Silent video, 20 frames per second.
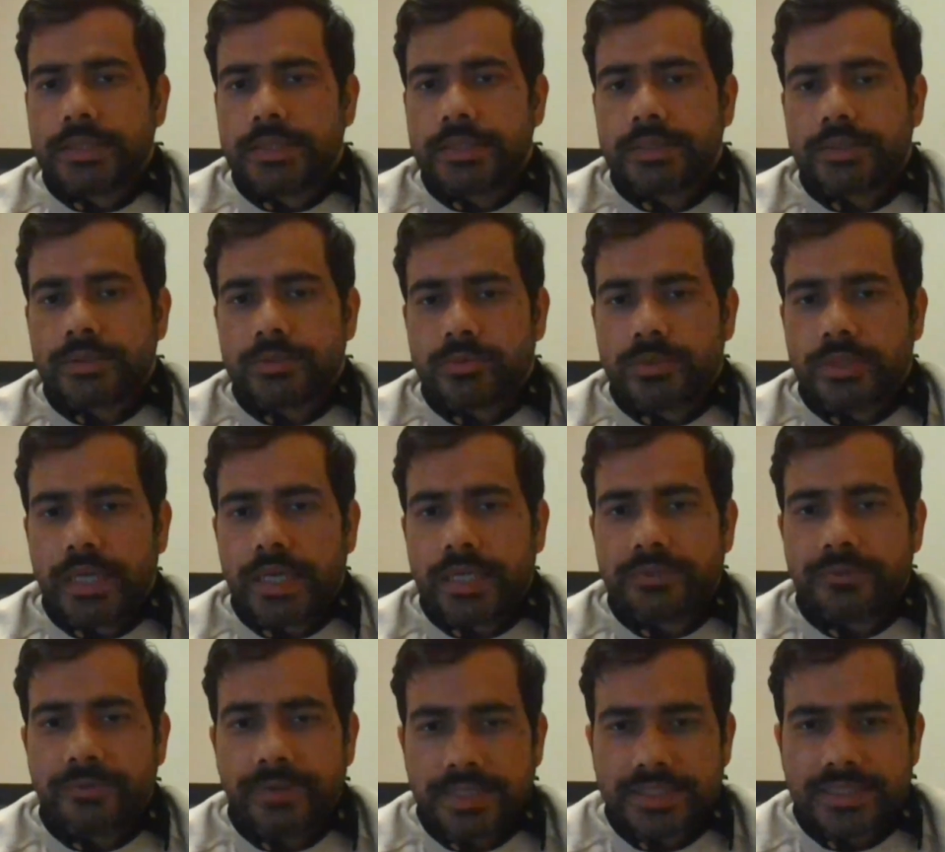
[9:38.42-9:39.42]
So
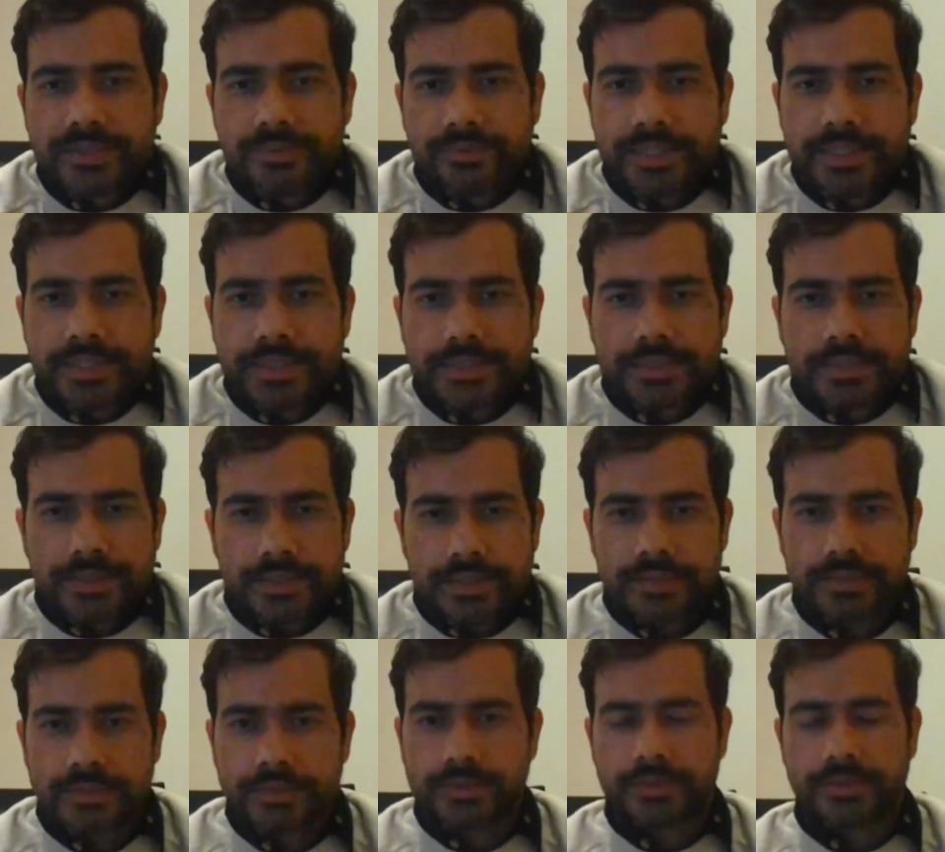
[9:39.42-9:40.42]
that flexibility is
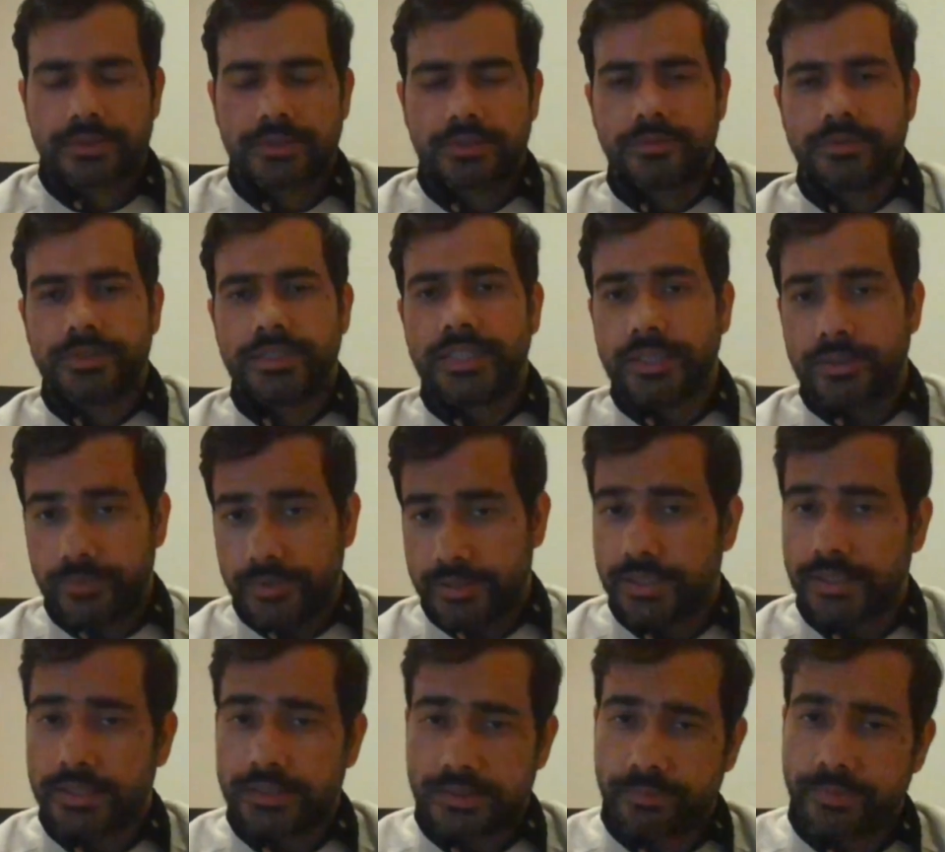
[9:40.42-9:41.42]
there. So in a way,
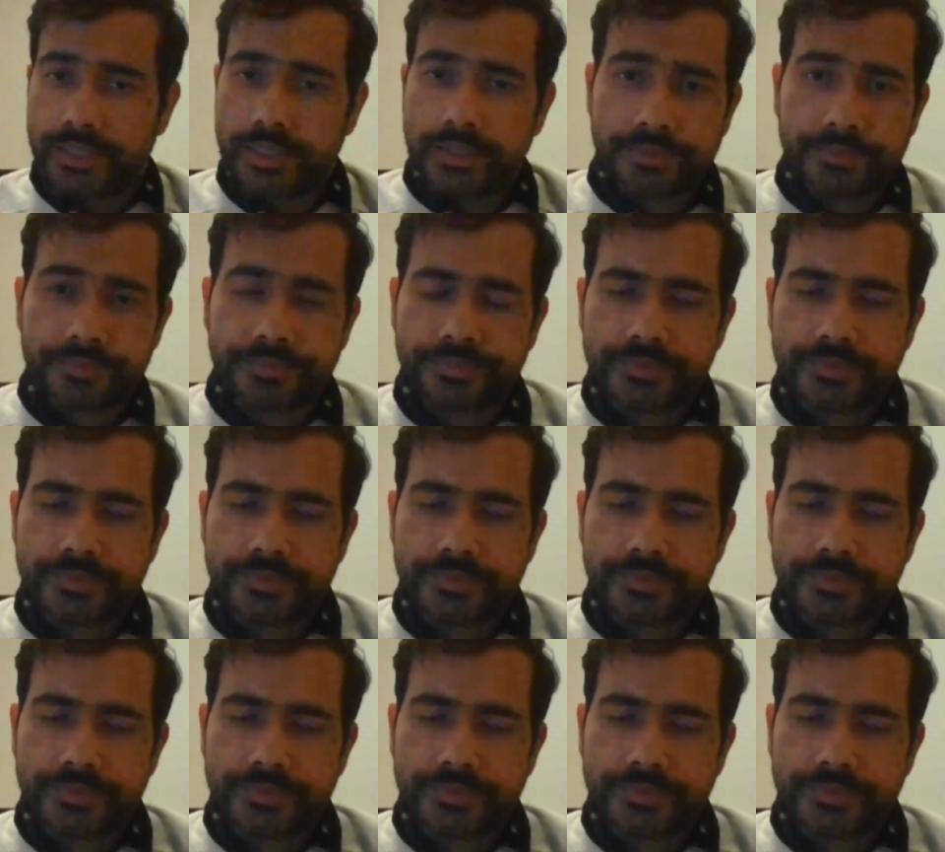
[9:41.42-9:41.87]
that is better.